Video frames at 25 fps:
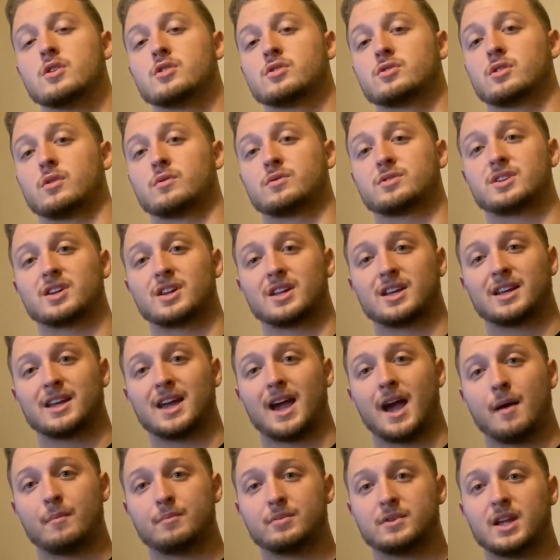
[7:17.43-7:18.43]
So it's going to
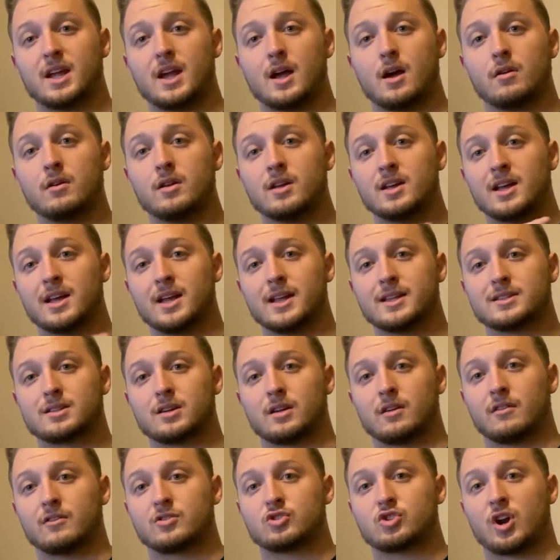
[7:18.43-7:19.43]
gap down, it's
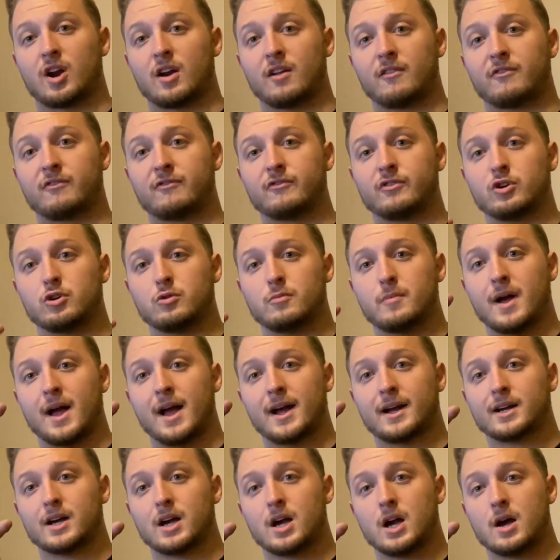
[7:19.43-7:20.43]
going to try to fill
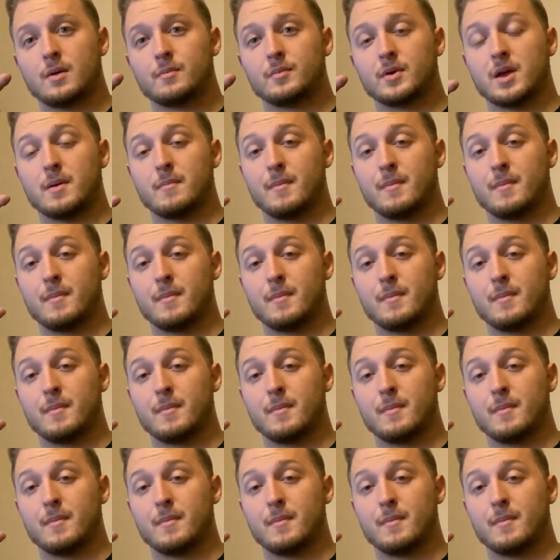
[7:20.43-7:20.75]
back up.